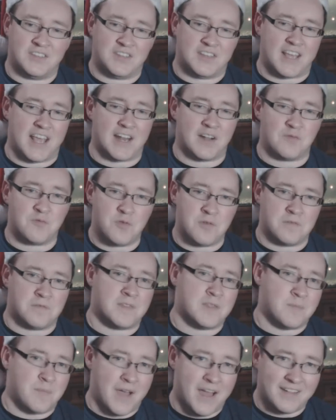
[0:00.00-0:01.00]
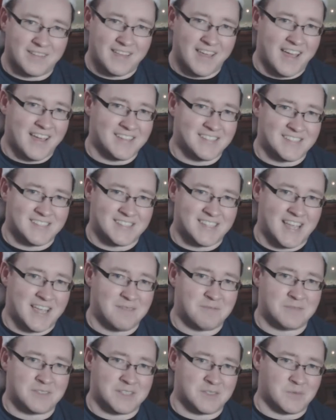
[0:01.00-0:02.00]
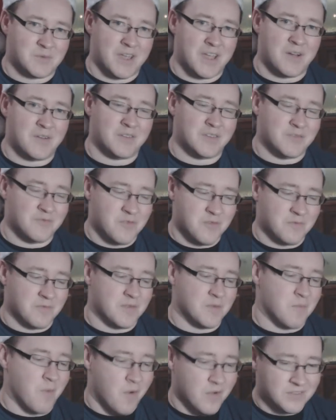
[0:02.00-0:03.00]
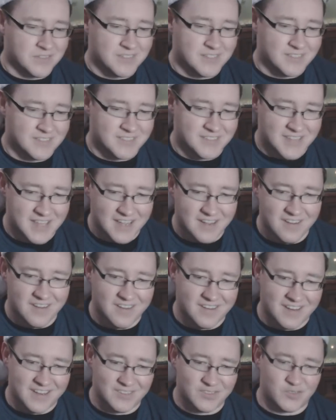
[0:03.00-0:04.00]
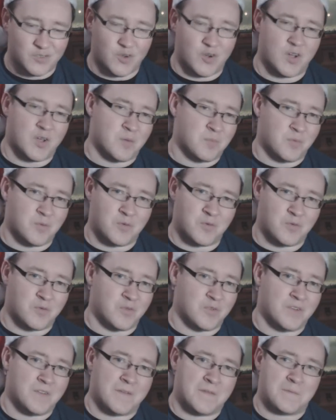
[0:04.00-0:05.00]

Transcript: You kind of root for the bad guys at times as well. You root for the monsters; they are enjoyable.